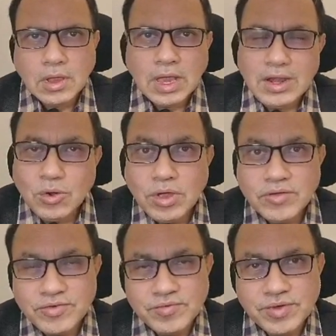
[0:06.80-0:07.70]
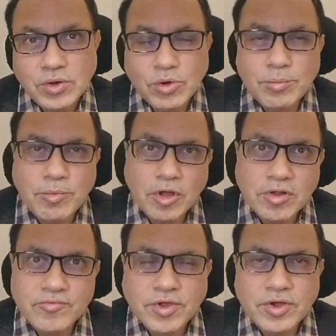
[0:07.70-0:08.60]
Hello everyone, hope all
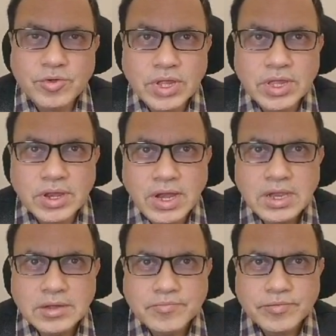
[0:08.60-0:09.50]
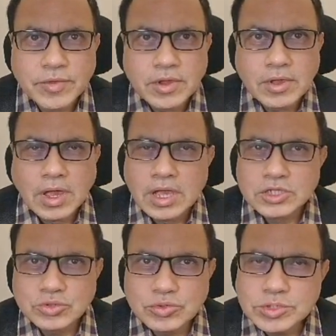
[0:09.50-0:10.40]
of you are doing great.
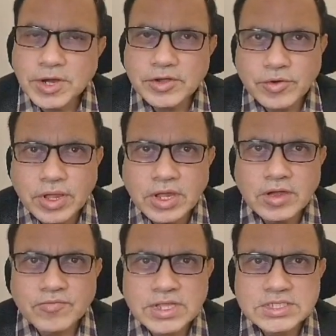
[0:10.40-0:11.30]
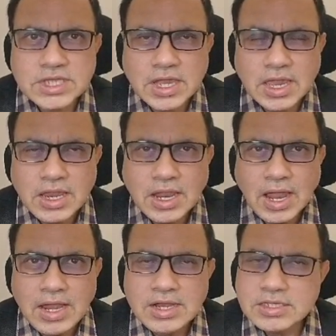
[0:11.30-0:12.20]
Ashutosh Bhattodekar once again,
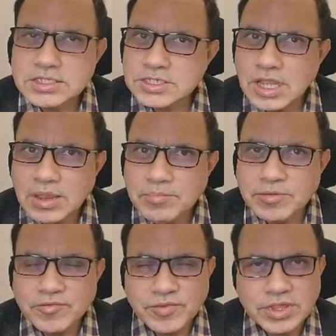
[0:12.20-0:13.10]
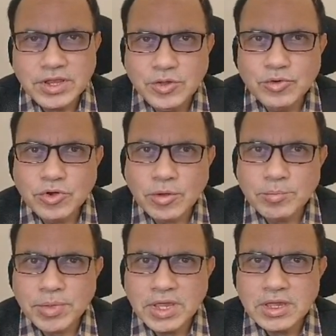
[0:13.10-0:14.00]
and this time with a new
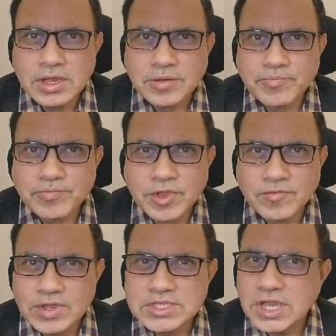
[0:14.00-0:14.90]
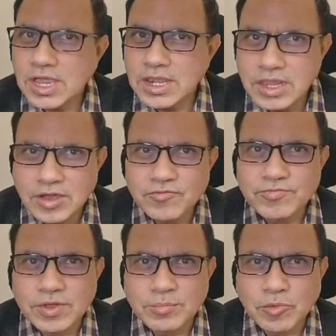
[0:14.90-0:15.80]
topic which I love
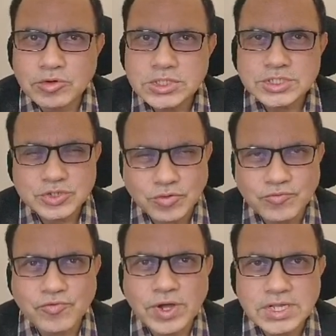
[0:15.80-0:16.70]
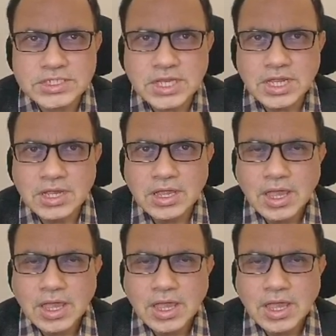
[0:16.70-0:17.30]
the most, software testing.